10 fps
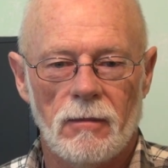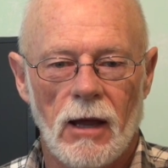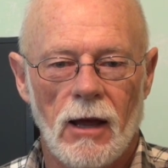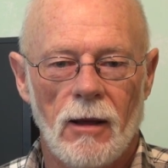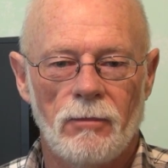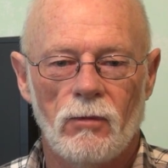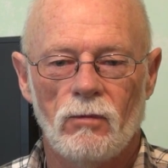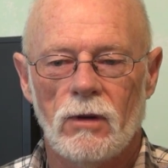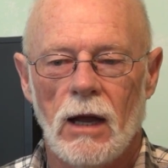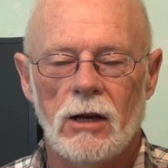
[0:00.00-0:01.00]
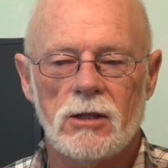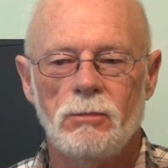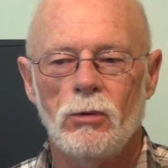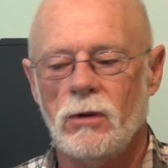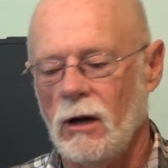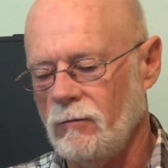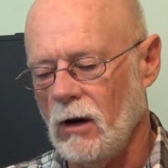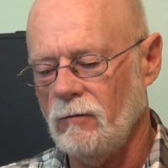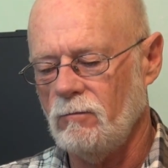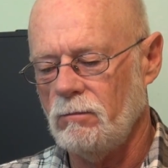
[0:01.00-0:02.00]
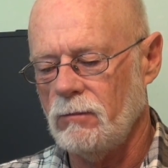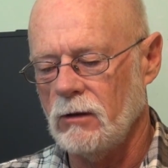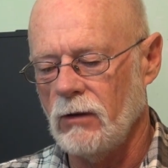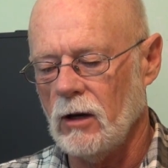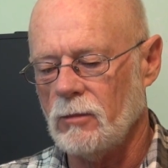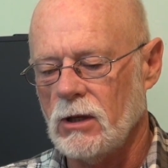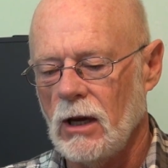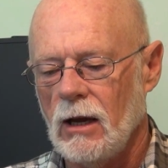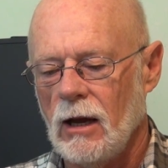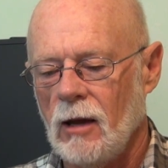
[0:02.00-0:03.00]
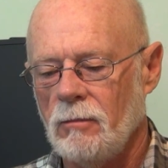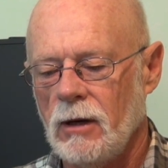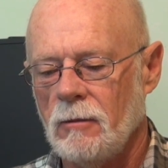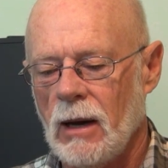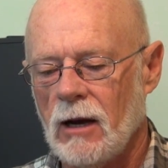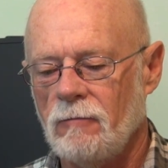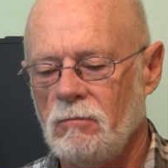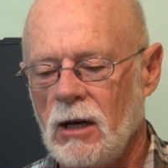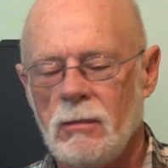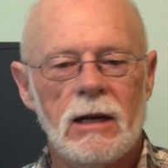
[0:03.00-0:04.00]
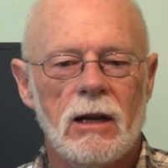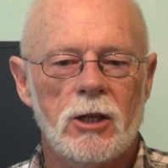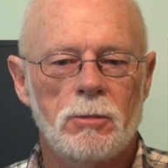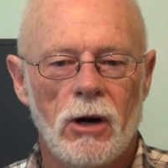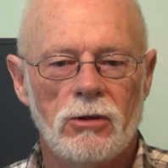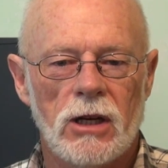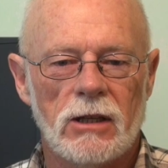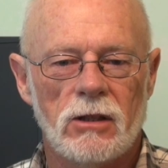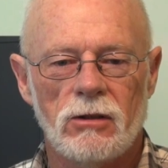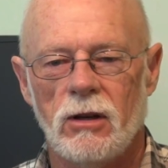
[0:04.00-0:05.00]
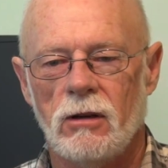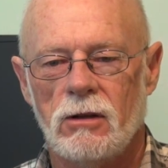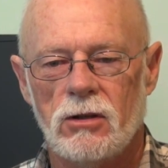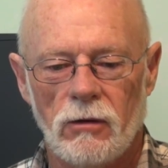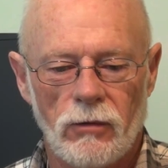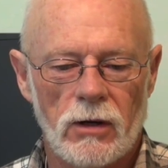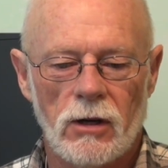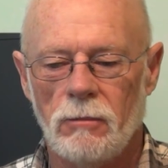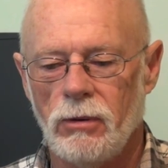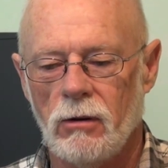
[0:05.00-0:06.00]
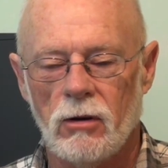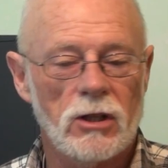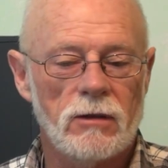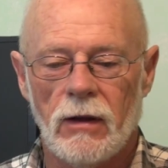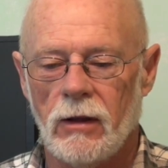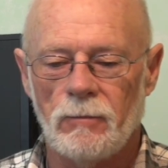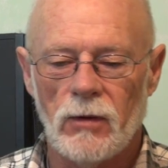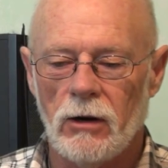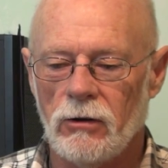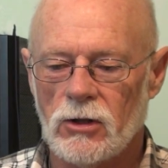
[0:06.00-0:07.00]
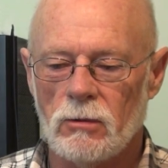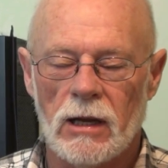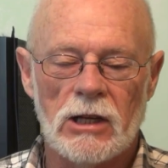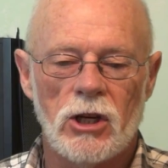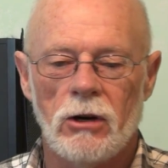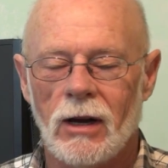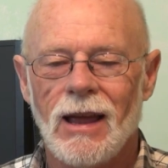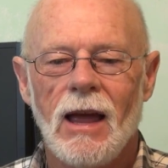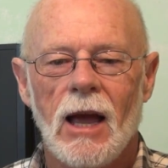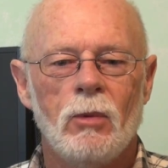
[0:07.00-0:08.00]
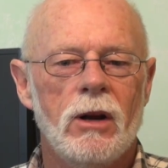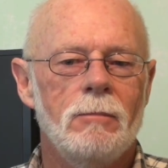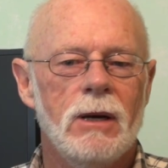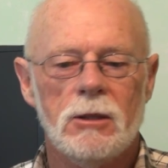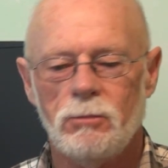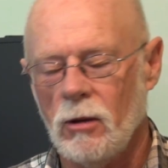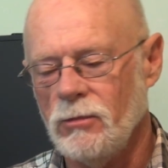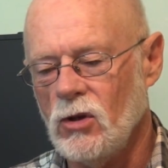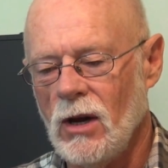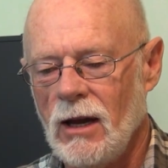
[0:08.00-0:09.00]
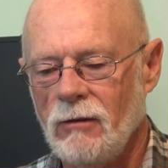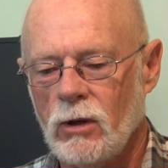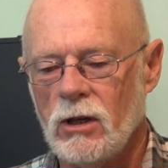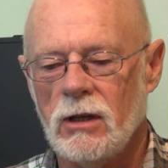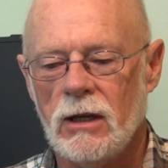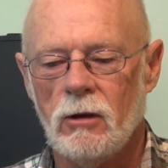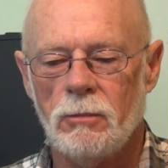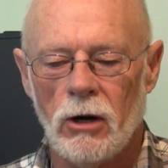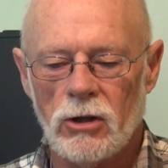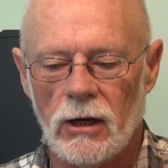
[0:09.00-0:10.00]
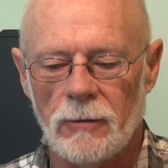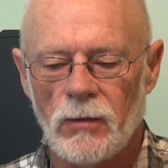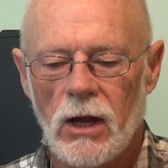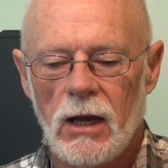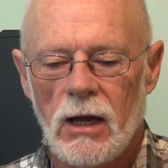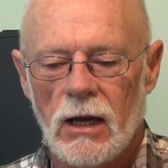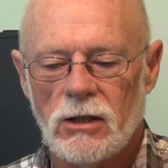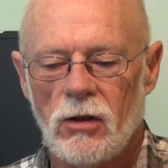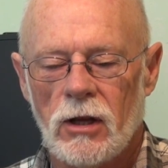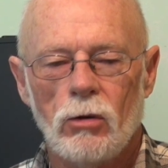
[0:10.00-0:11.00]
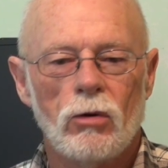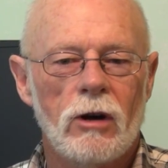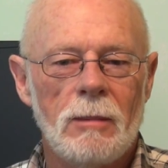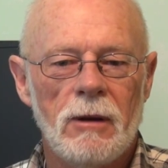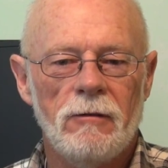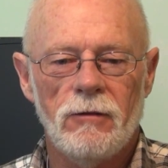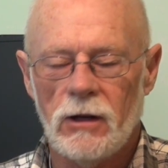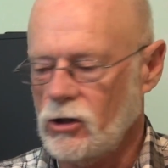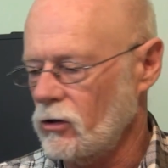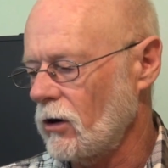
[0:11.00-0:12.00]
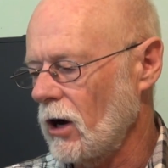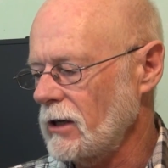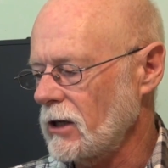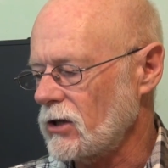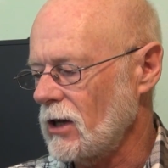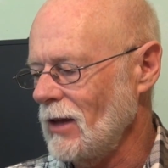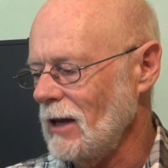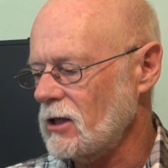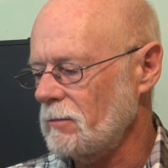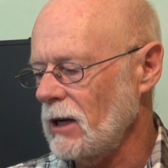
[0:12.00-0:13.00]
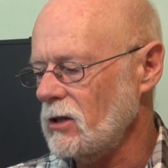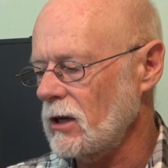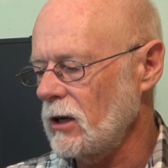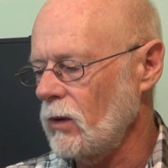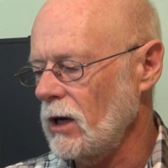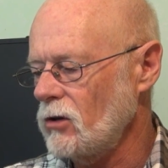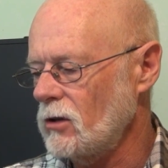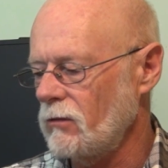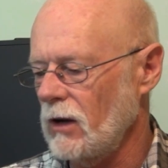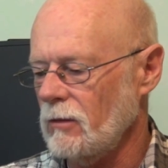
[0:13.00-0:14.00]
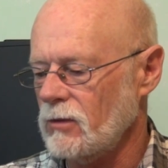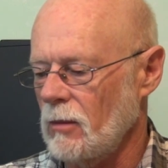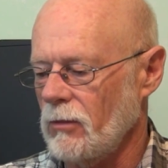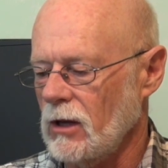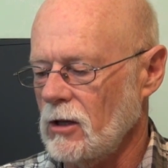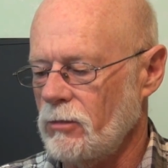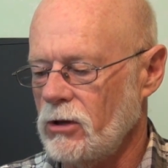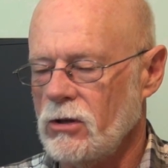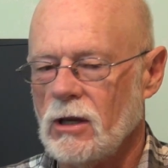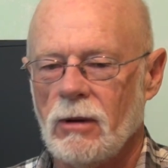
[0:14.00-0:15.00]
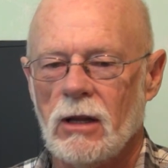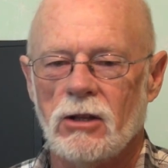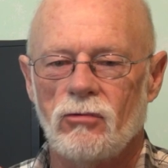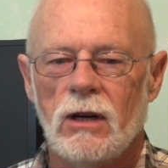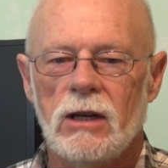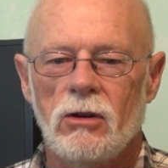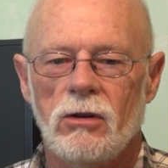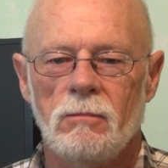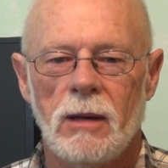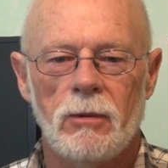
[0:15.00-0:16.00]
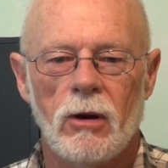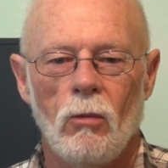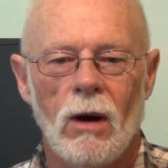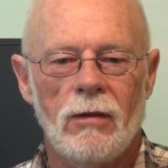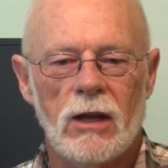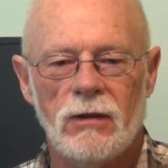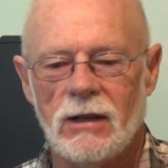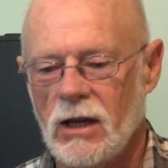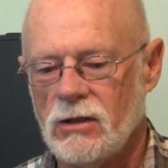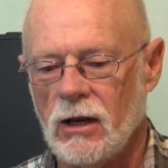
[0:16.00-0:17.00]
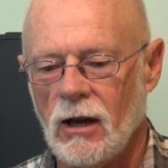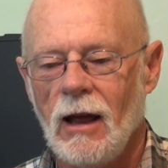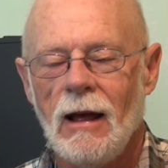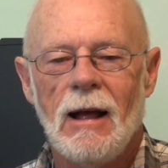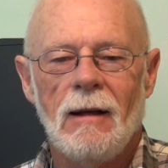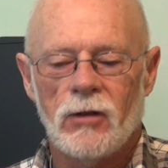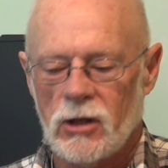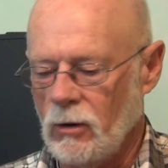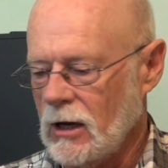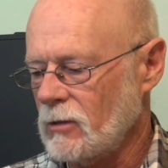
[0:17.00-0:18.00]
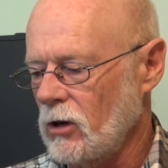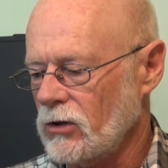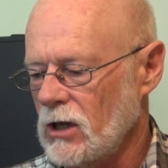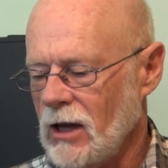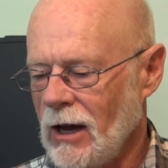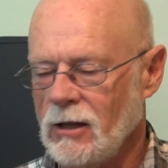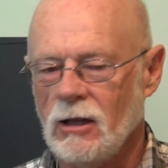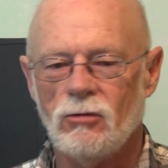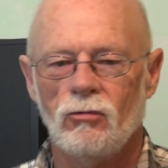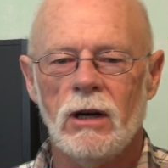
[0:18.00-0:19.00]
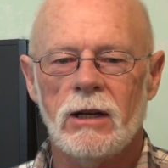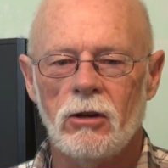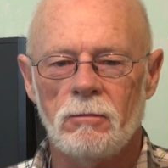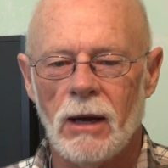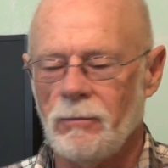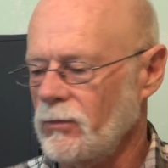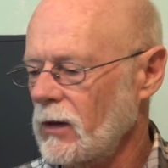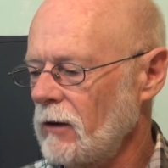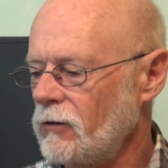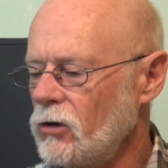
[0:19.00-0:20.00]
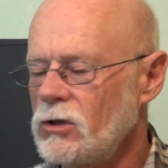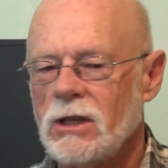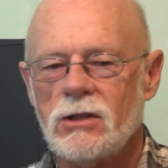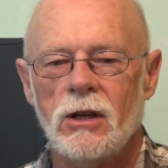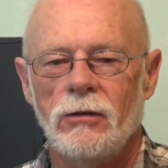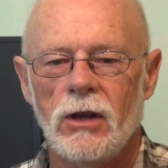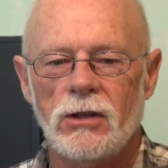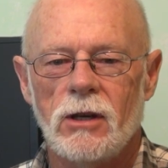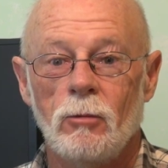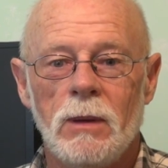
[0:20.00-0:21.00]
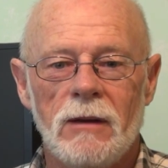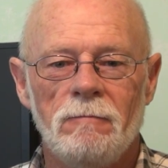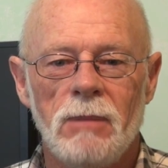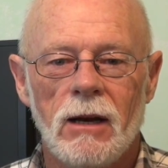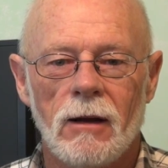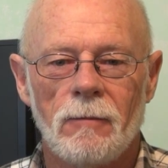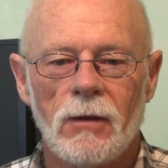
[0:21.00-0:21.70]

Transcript: And it's important. I've developed and been a part of many, many large projects in software and computer and lots of other areas as well, engineering. And one of the biggest problems you have when you're dealing with a project is a thing called creeping featuritis. And that's basically where you develop something and you produce something and it's really good and people go, wow, that's fantastic. And someone comes along and says, hey, this is really good, but if you just did this, it would be even better.